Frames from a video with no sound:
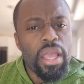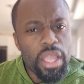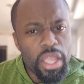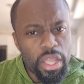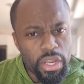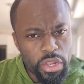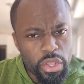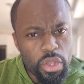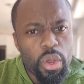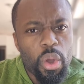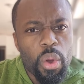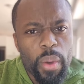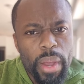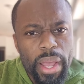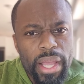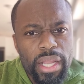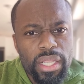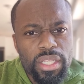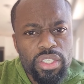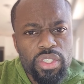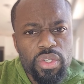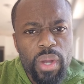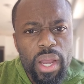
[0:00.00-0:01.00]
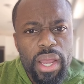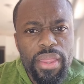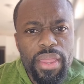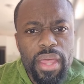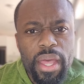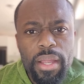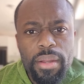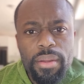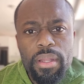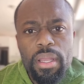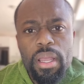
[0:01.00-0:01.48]
Can you go ahead and try
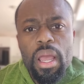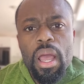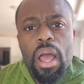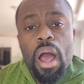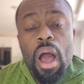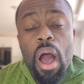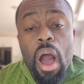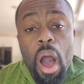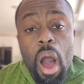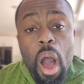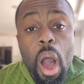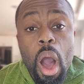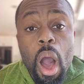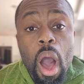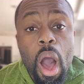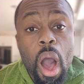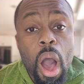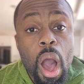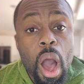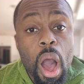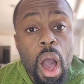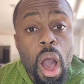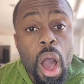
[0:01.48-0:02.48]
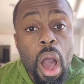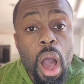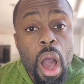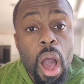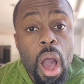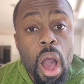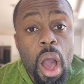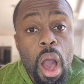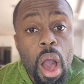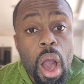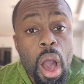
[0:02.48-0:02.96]
that?
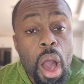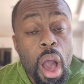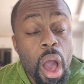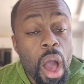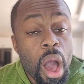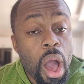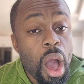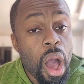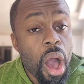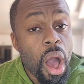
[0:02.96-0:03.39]
Ah.